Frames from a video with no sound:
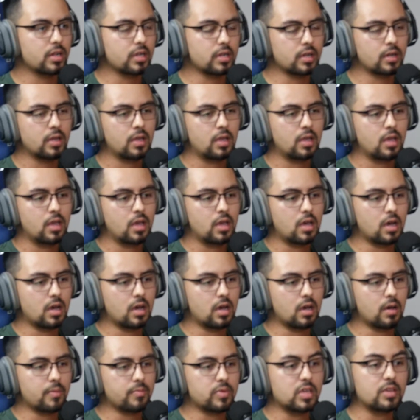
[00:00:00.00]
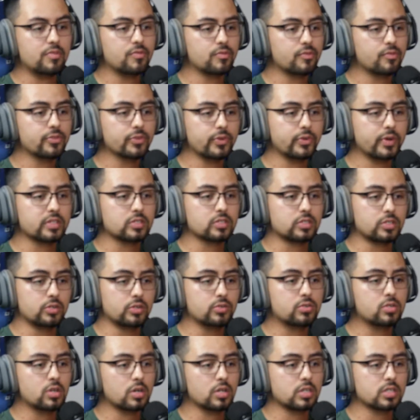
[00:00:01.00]
And he even flew out to
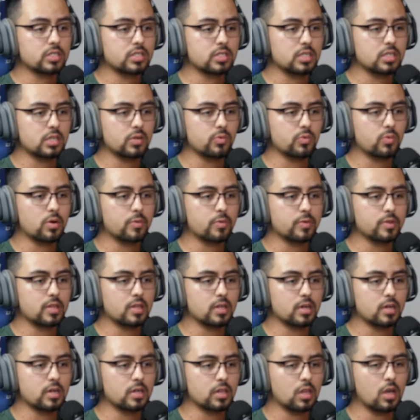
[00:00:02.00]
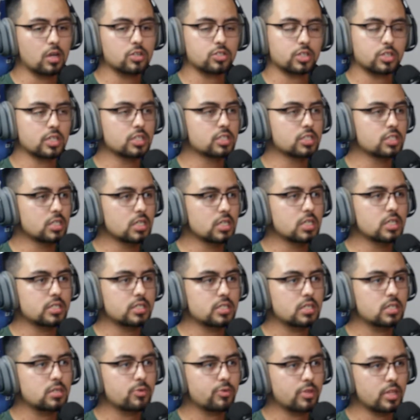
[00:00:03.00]
Utah to see one with Logic and
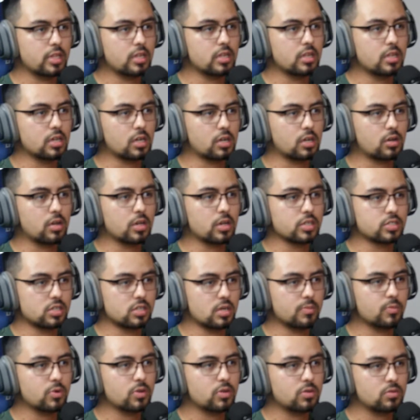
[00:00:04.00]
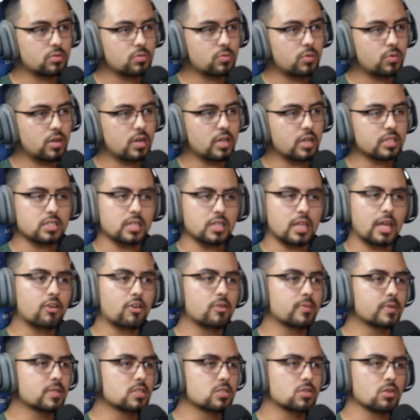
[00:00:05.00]
G-Eazy, where they did a summer one. I said that
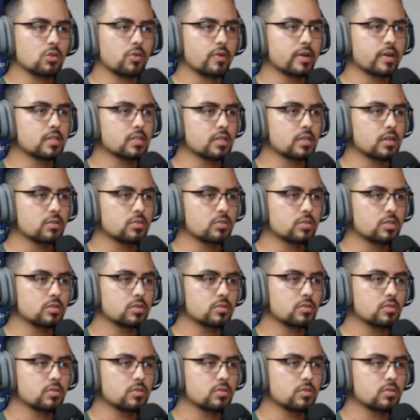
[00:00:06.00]
would have been so great to go to.